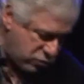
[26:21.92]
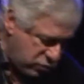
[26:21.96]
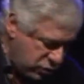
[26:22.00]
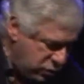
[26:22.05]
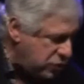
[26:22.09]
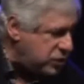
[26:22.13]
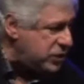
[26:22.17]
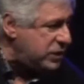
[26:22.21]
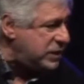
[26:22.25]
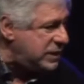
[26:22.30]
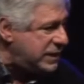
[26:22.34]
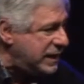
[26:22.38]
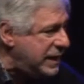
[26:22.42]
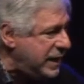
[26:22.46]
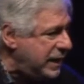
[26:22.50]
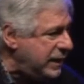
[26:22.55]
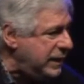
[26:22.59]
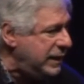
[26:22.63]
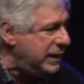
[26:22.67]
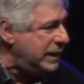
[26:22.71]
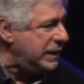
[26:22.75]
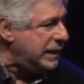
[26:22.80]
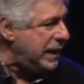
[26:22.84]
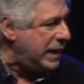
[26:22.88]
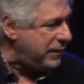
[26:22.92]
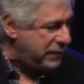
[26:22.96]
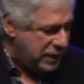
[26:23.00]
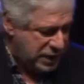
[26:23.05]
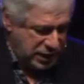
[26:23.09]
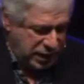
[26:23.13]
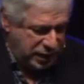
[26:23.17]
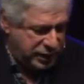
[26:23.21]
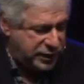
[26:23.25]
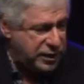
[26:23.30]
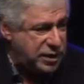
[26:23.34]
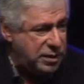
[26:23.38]
rooted down in love.
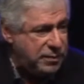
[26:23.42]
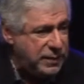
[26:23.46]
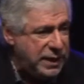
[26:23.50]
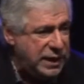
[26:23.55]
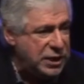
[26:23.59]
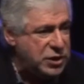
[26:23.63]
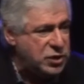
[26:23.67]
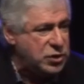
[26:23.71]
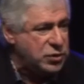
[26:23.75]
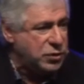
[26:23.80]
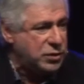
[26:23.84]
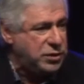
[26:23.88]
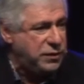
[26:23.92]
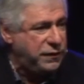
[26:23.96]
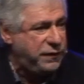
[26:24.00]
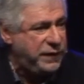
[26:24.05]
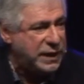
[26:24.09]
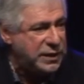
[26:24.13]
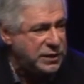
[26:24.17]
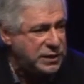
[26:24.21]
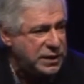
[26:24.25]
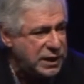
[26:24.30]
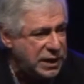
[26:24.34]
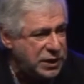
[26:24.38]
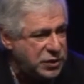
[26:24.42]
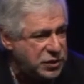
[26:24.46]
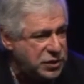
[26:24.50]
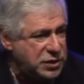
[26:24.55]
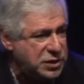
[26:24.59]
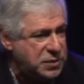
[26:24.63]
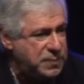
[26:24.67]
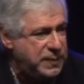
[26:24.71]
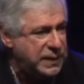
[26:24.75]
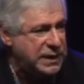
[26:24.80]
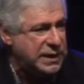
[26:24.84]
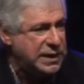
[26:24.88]
I've got to make sure the
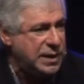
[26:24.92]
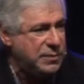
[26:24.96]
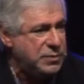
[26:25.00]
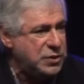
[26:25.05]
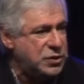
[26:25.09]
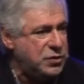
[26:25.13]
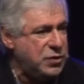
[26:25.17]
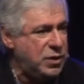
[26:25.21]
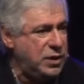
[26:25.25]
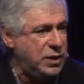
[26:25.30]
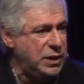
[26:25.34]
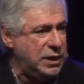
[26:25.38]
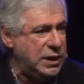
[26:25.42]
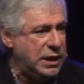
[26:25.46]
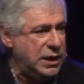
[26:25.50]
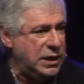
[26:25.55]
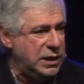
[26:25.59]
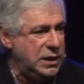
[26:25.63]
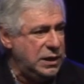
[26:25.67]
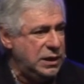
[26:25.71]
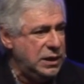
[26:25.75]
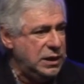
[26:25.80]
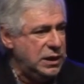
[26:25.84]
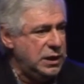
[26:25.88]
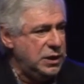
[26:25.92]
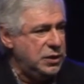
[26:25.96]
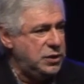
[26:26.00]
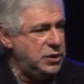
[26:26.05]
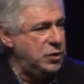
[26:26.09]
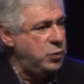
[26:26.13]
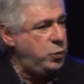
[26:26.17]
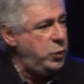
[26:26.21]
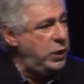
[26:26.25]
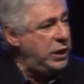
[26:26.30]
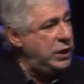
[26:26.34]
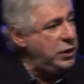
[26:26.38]
foundations become stronger. So where